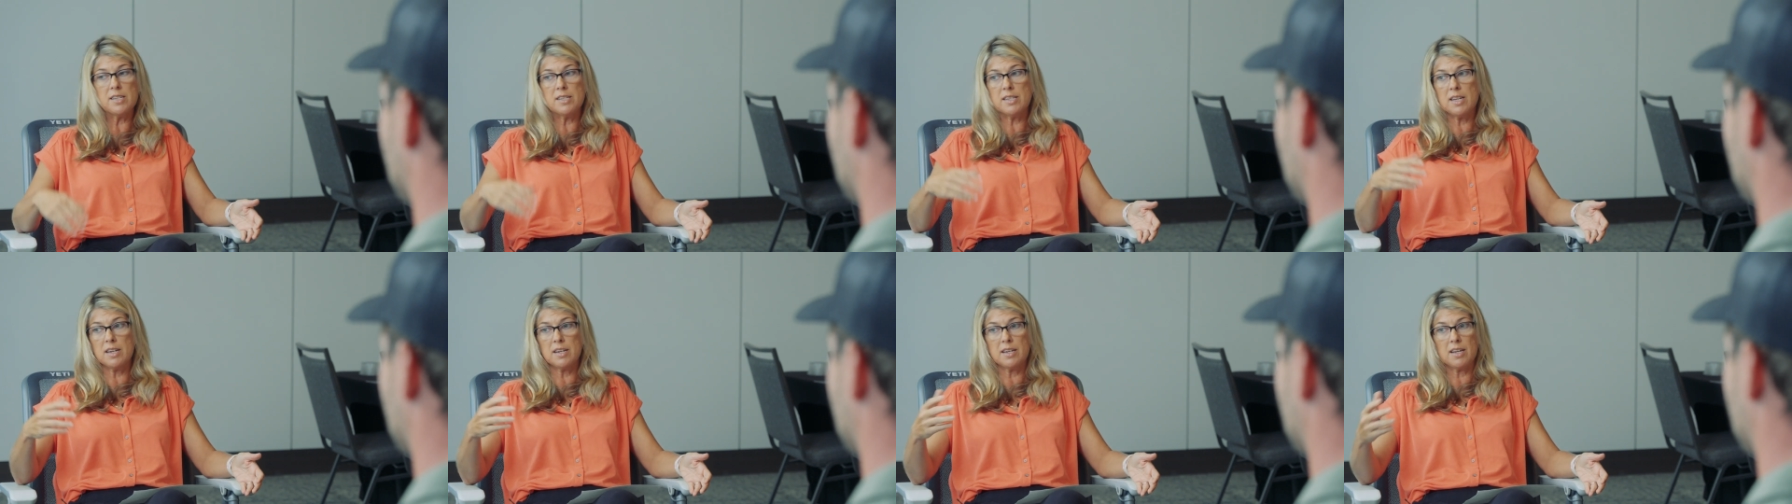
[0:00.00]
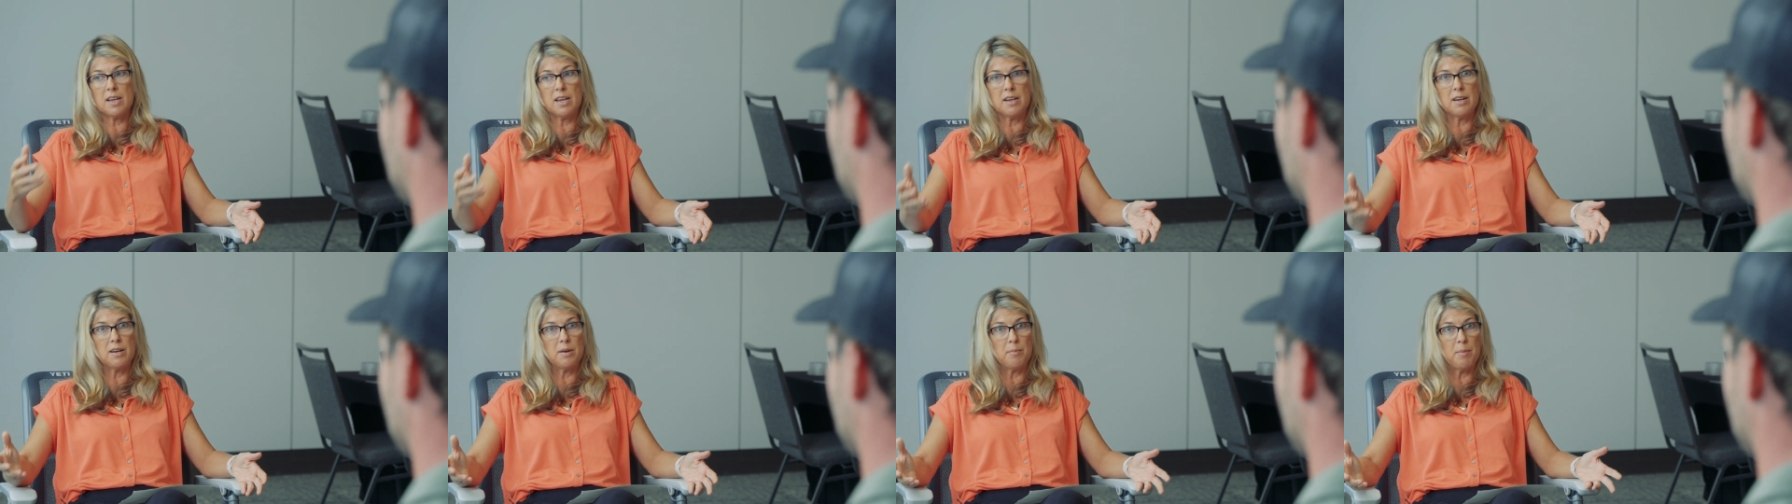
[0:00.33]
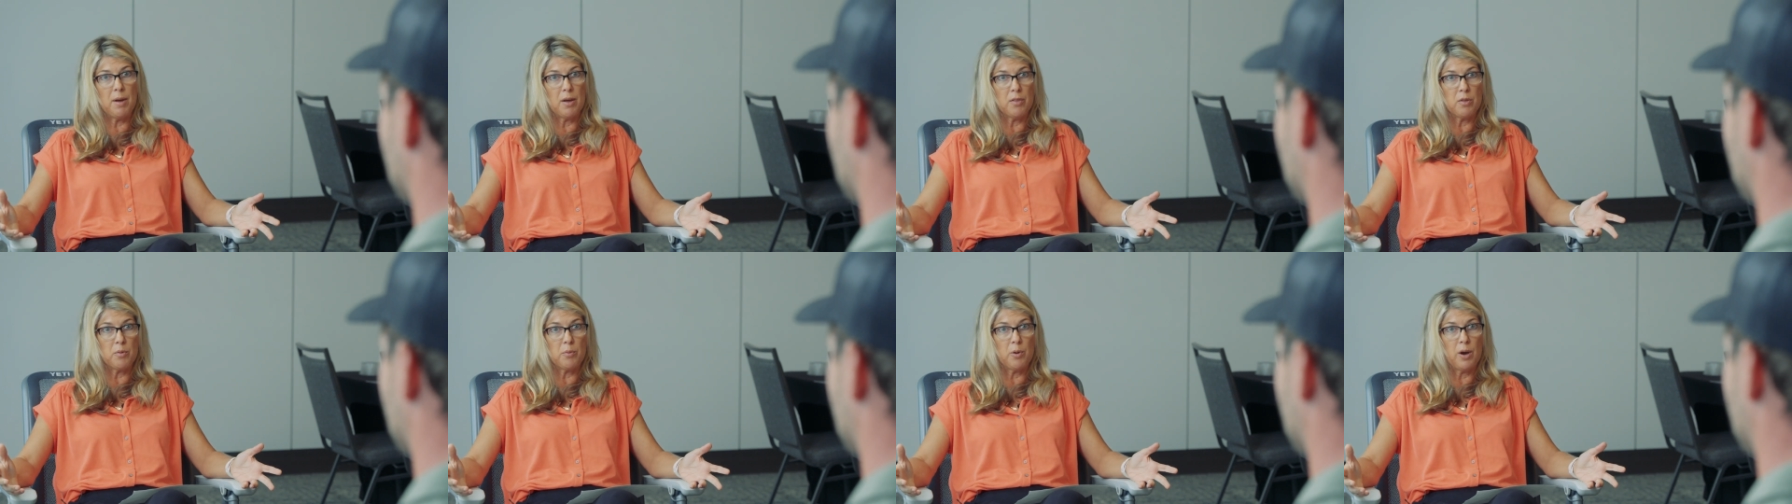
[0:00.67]
a dedicated
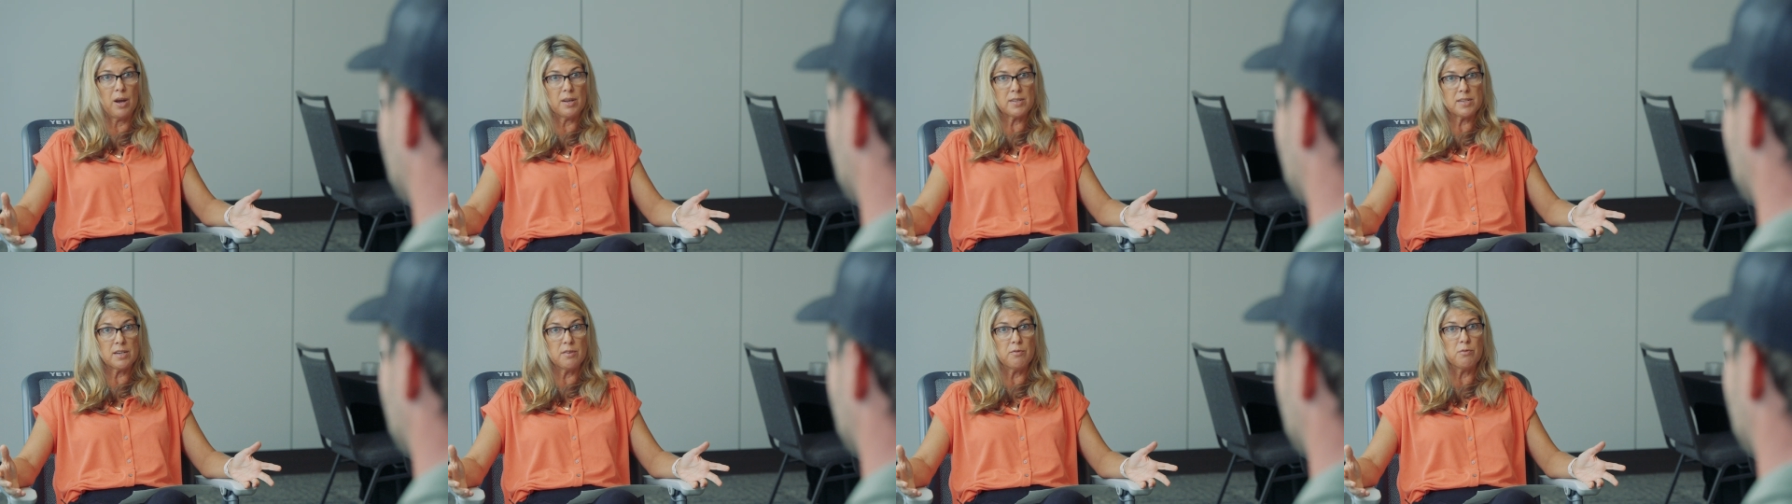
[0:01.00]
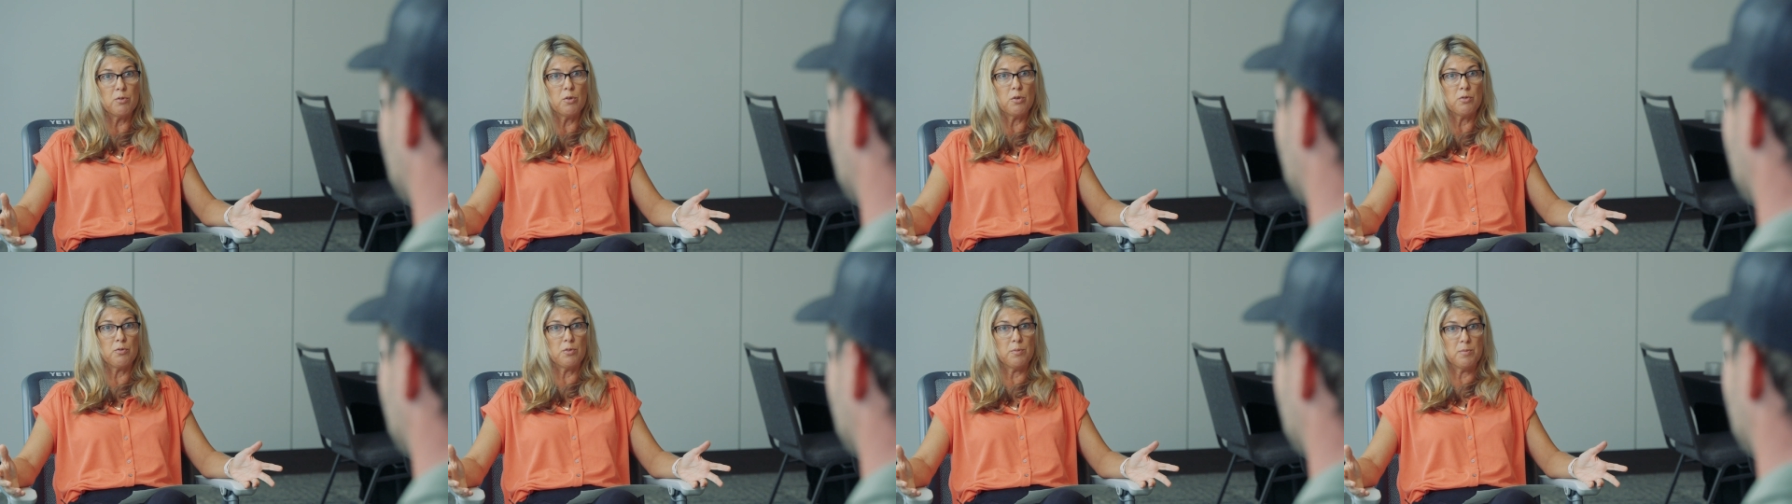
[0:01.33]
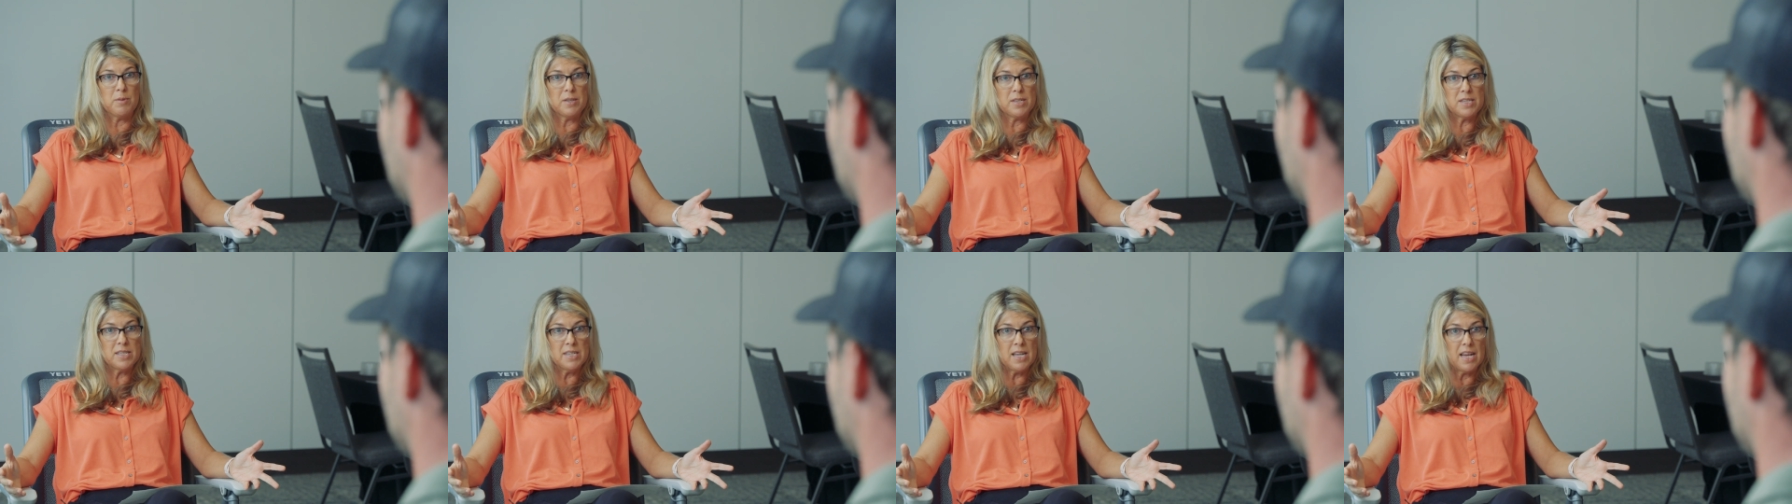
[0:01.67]
amount that we're asking for
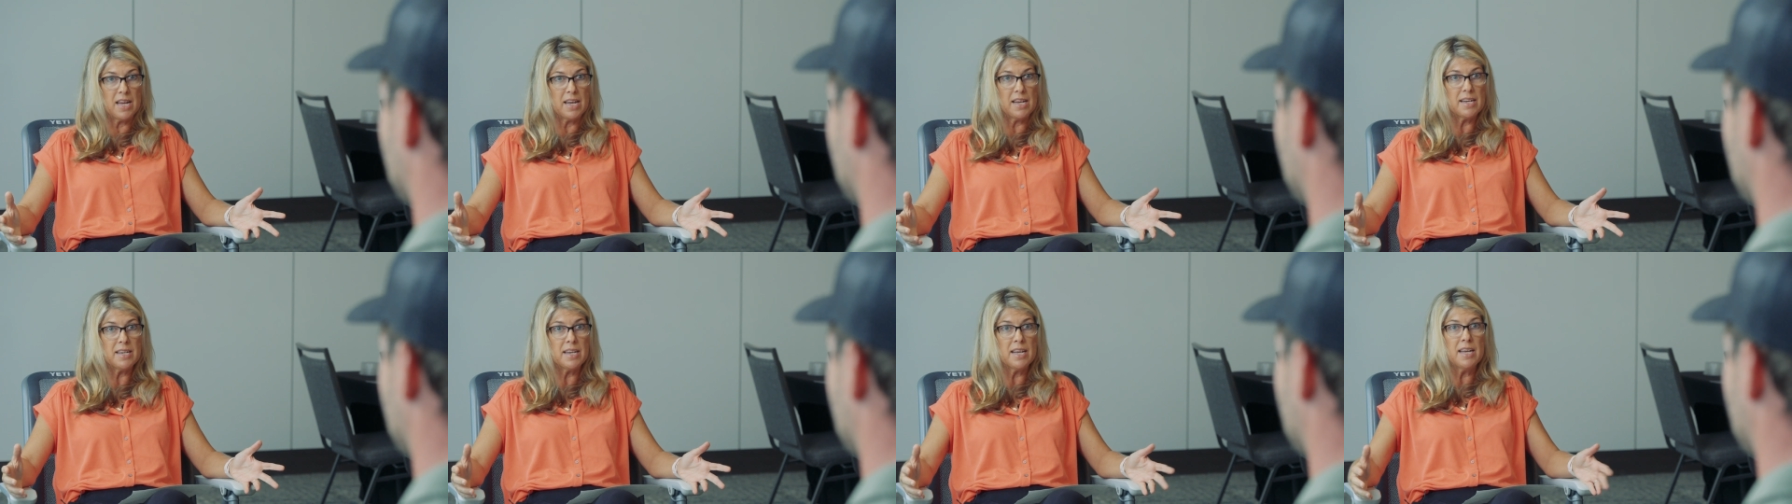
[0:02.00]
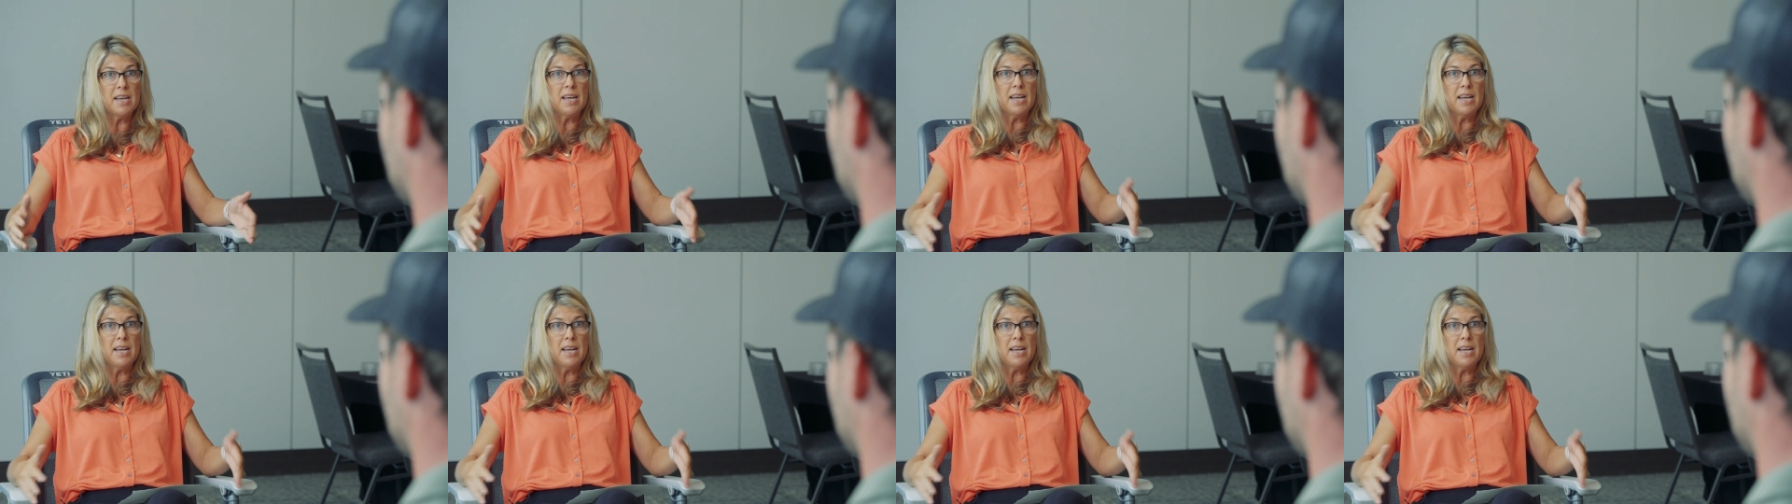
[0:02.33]
from the state.